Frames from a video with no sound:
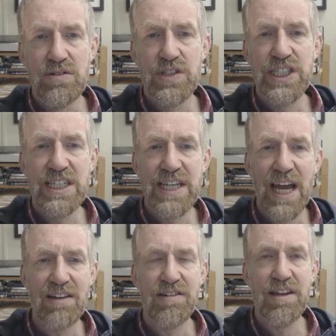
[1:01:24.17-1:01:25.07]
she
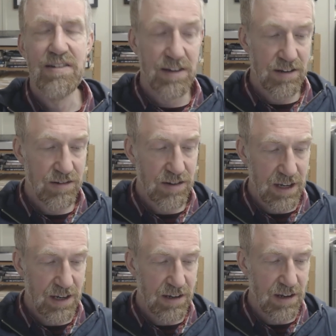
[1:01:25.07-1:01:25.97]
takes this
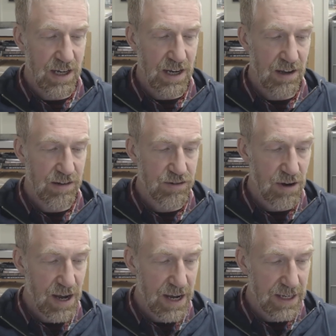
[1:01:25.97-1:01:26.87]
in her
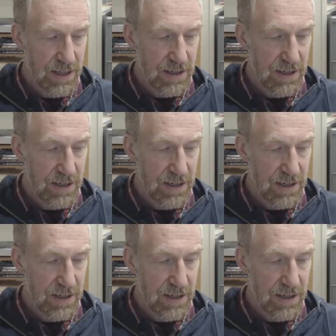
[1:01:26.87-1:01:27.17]
stride.